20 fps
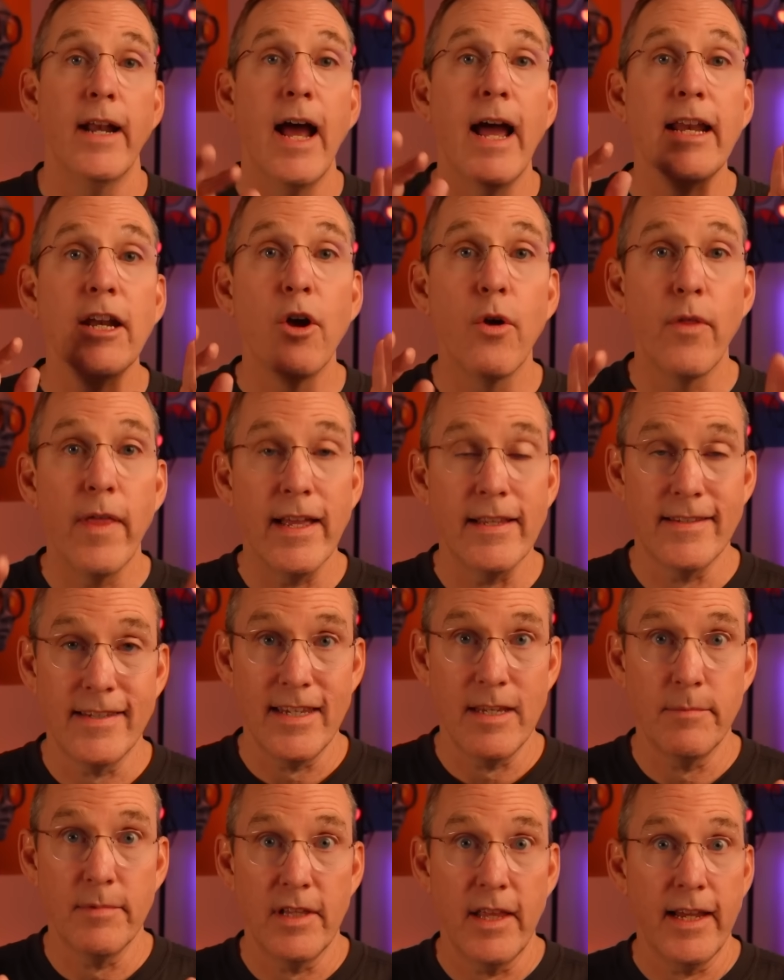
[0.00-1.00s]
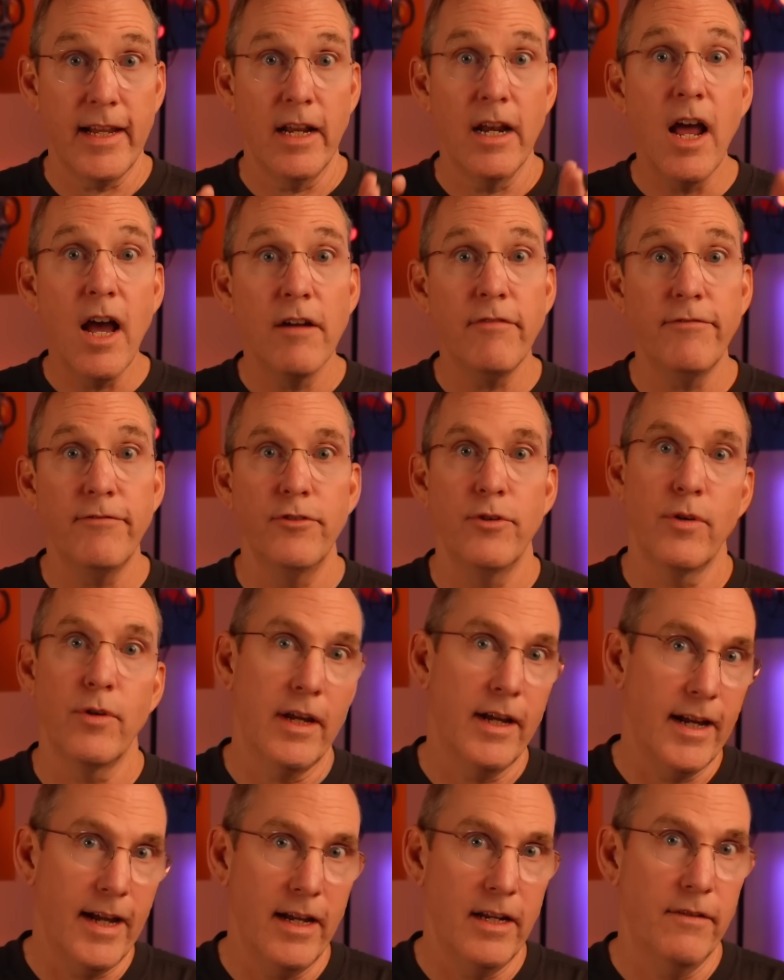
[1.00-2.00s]
All right, I know that seems like enough. You
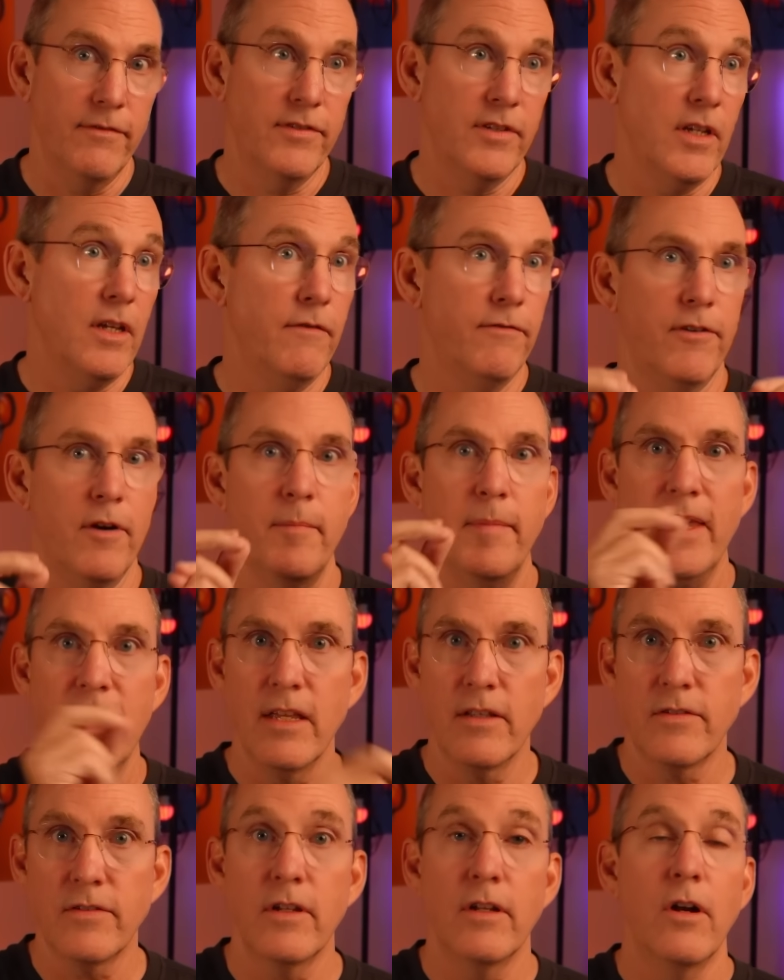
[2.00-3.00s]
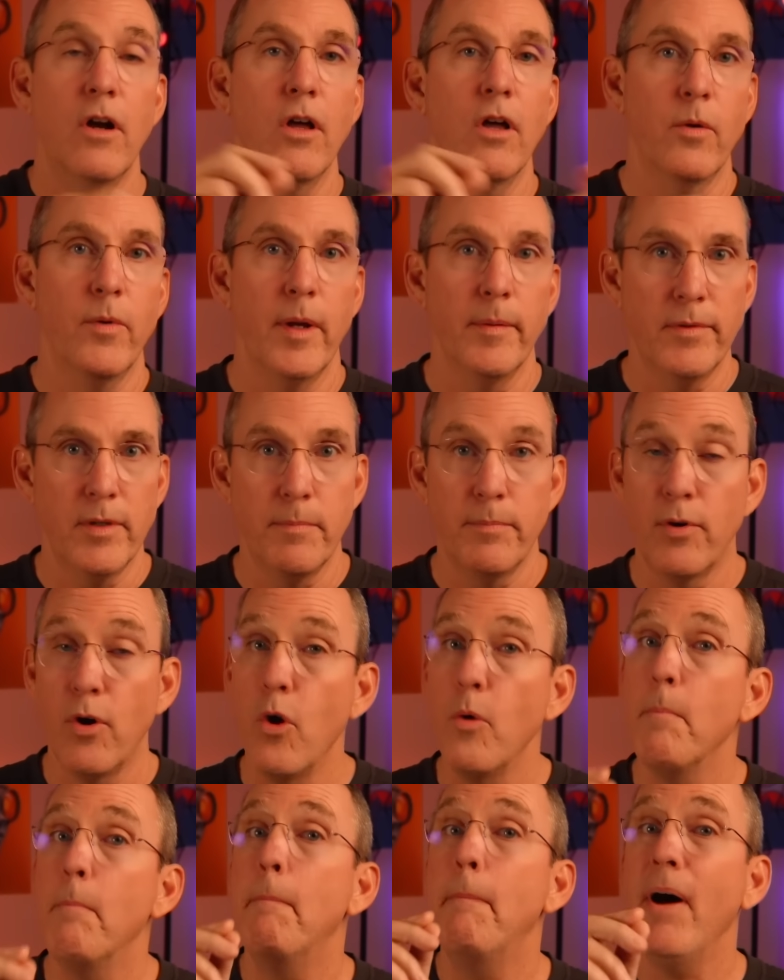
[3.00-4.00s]
can kind of see from instant all the way up to
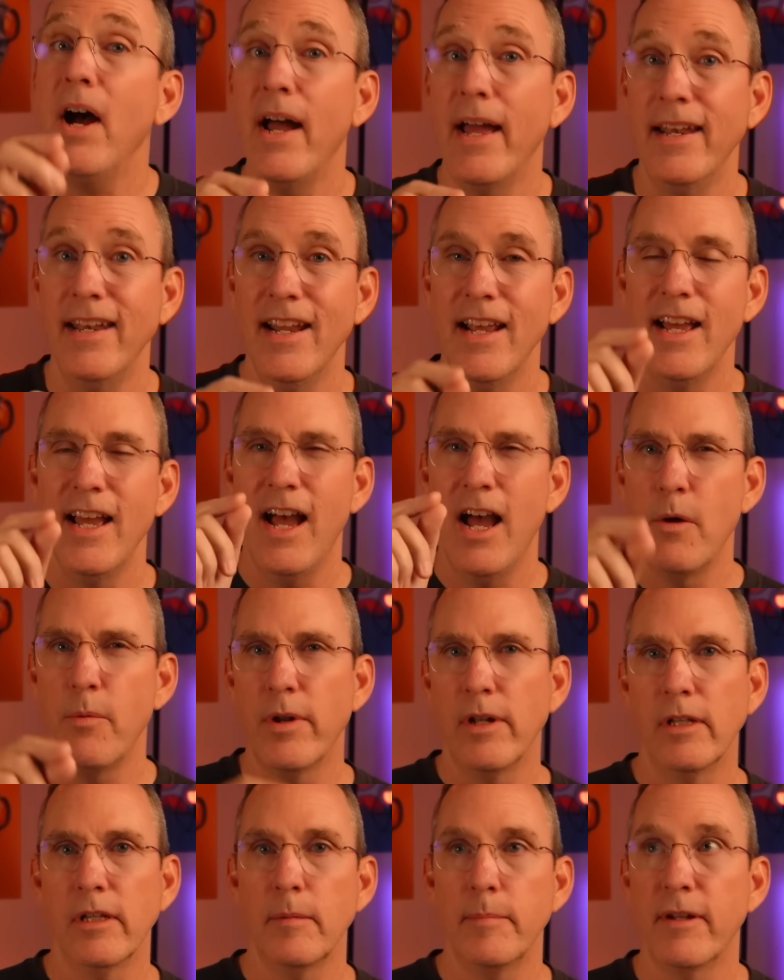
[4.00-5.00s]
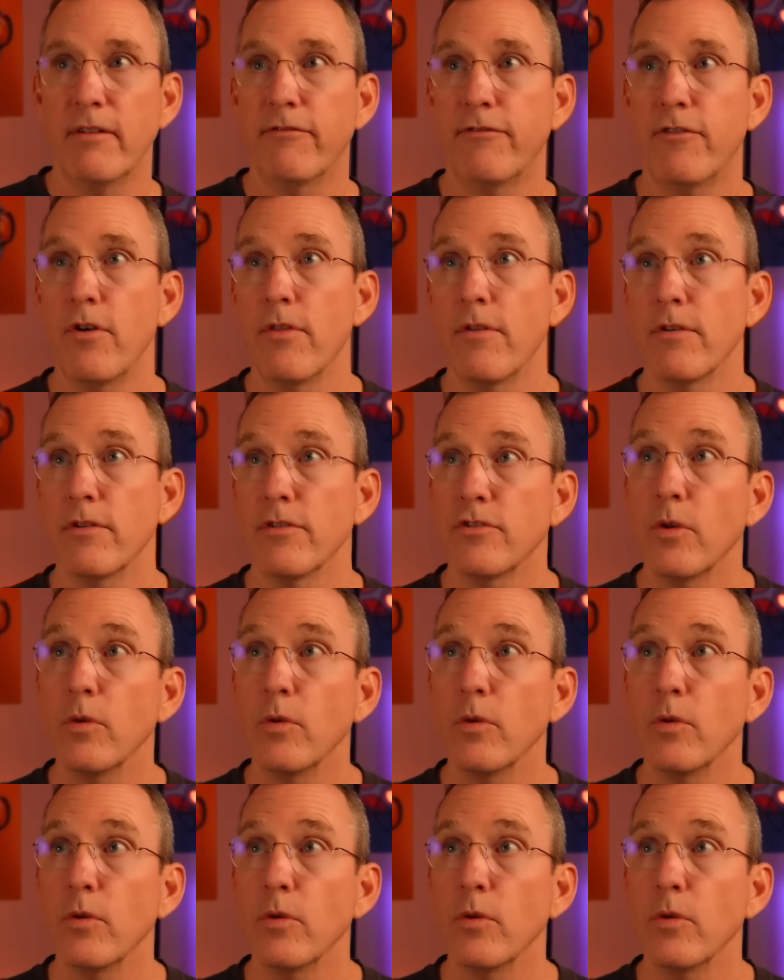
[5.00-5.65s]
pro, but I went a little bit further.